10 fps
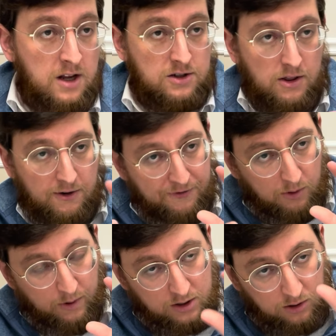So
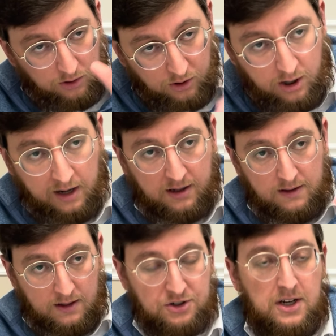therefore, when you learn on
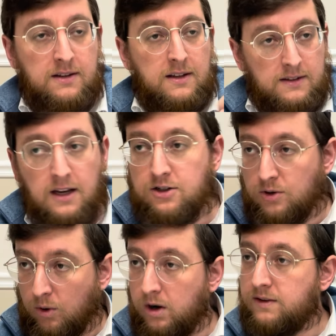condition to teach
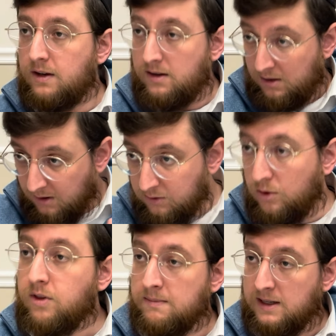or to
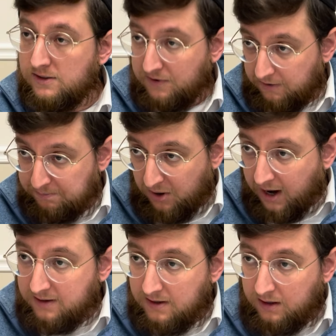do the mitzvah
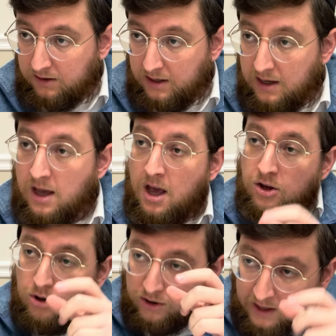practically,
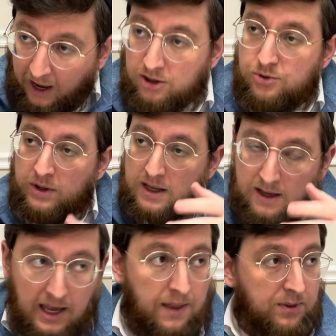you'll naturally
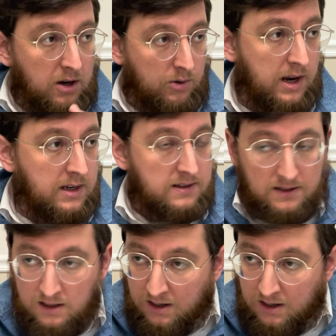get the greatest